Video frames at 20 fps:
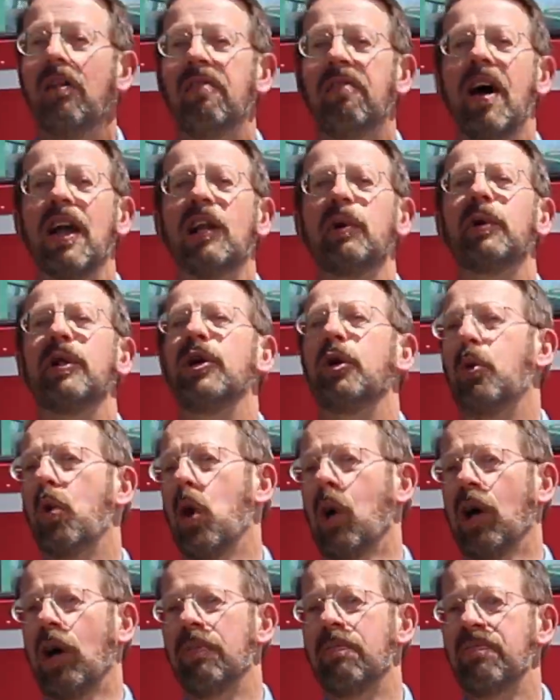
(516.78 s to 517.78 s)
Following the
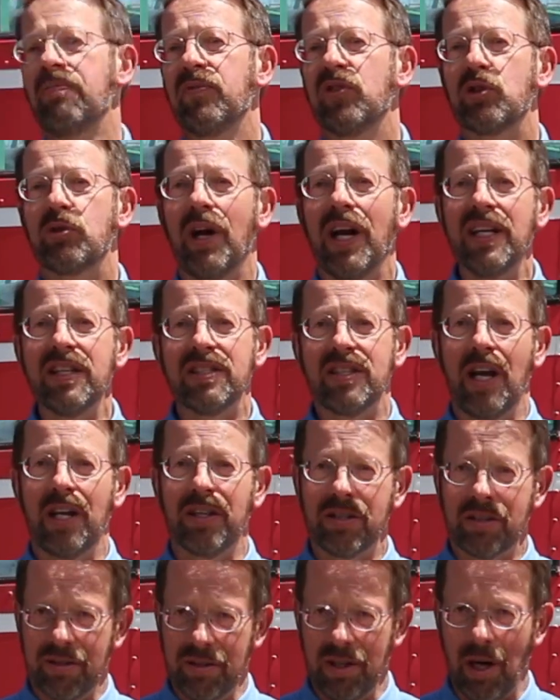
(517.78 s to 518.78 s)
war, train
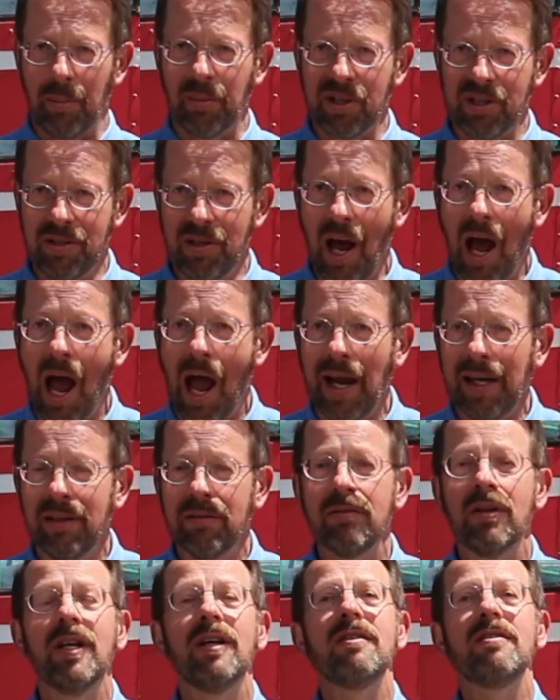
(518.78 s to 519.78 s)
sets numbers
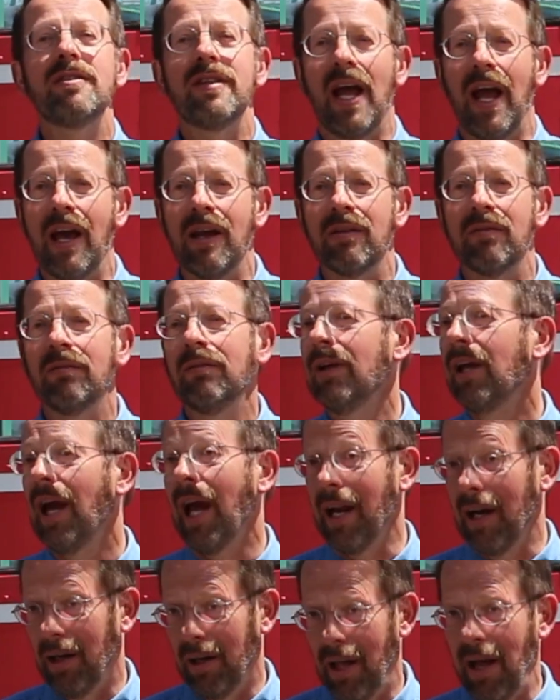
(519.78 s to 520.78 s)
9, 10,
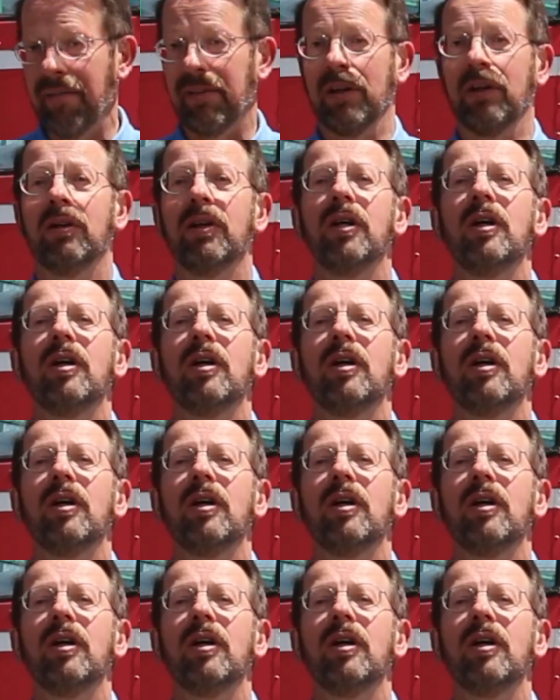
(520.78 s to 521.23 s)
and 11